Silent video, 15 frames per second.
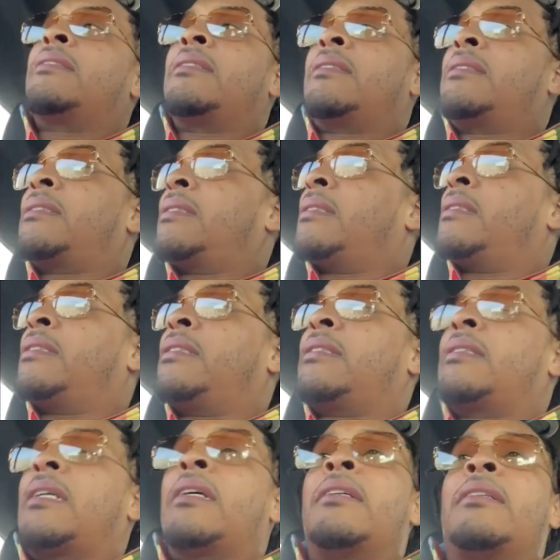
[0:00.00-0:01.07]
I, it just it
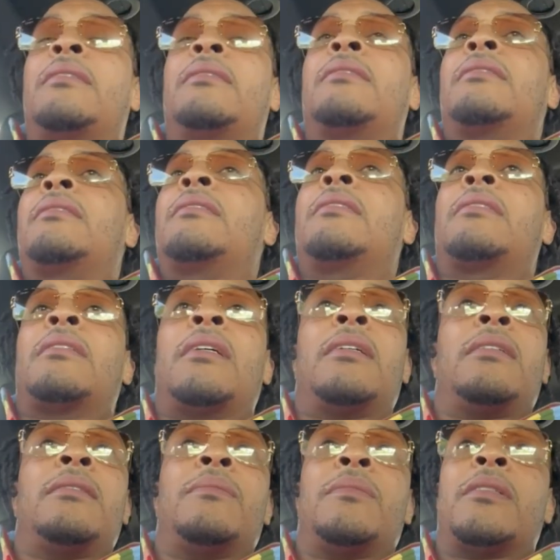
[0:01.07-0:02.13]
just ain't it just
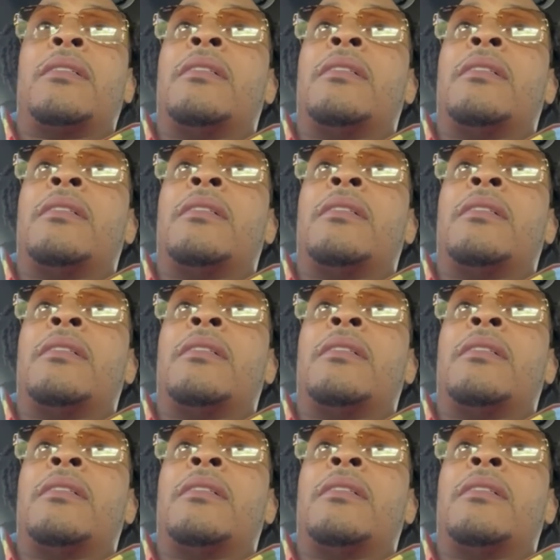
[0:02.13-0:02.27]
ain't